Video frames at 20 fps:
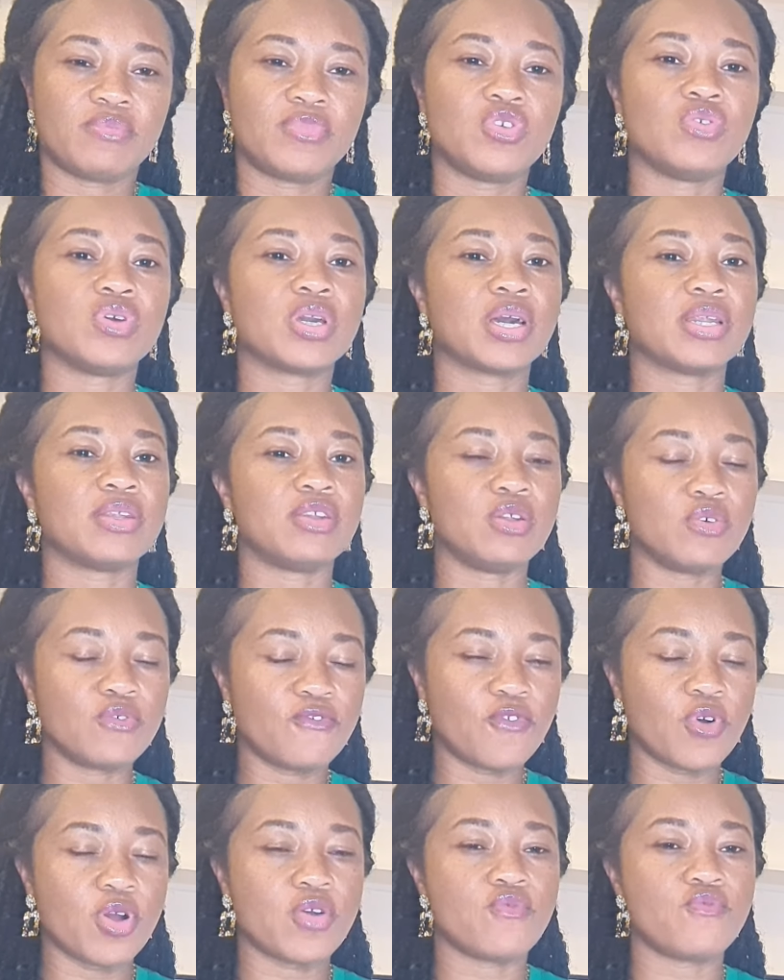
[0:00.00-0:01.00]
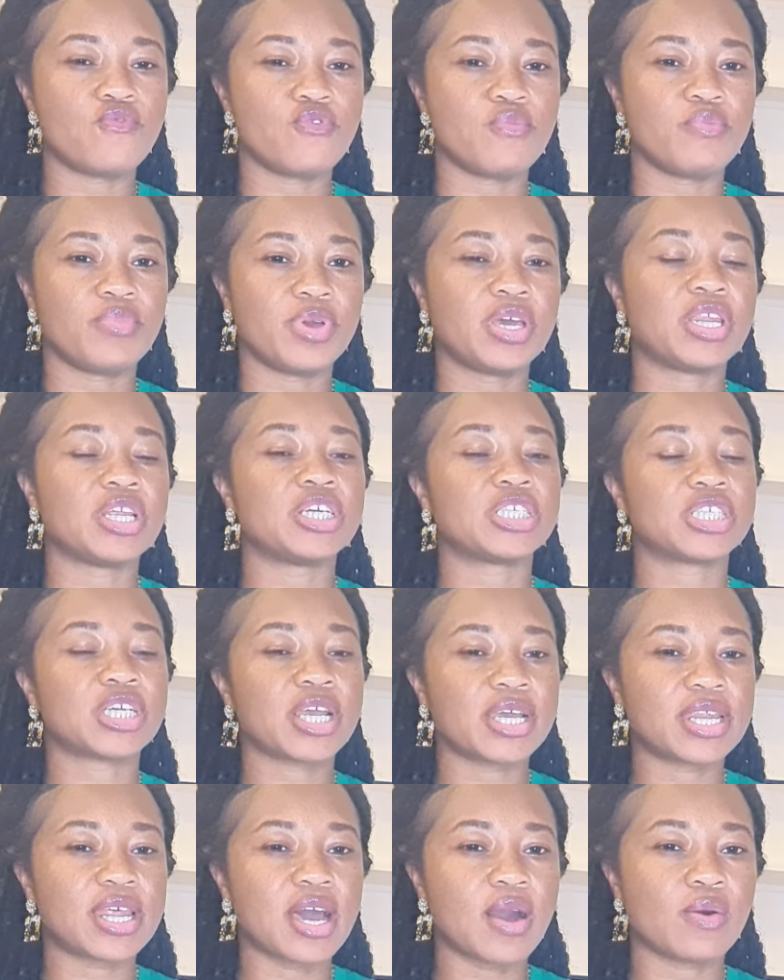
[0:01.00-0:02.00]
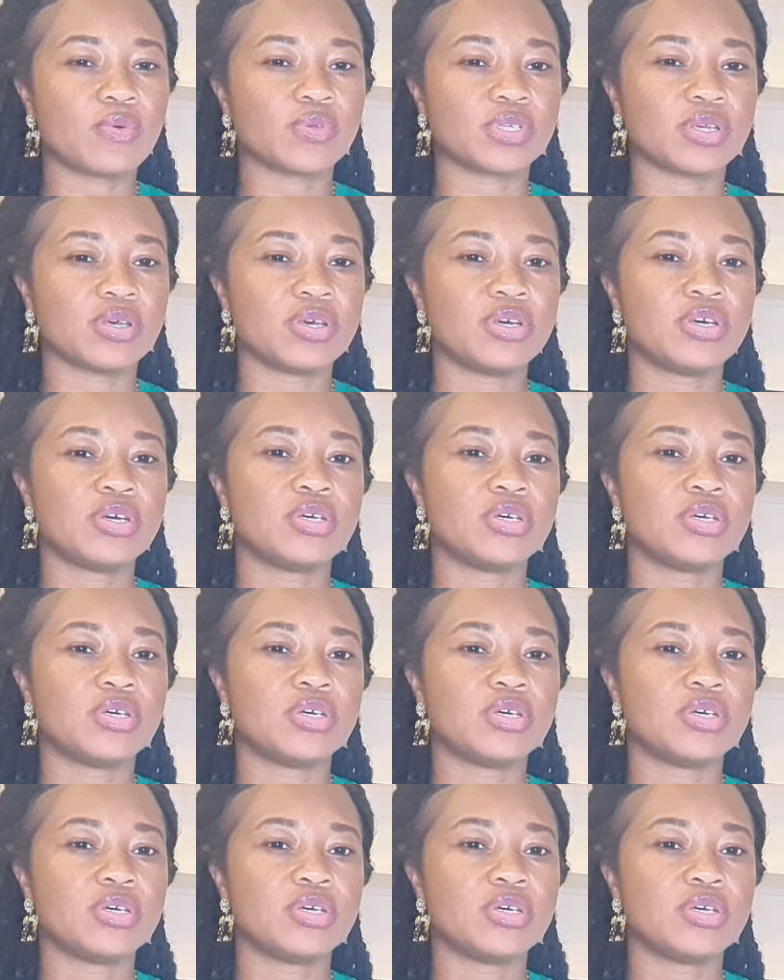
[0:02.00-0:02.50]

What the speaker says: you can look for a room in a shared house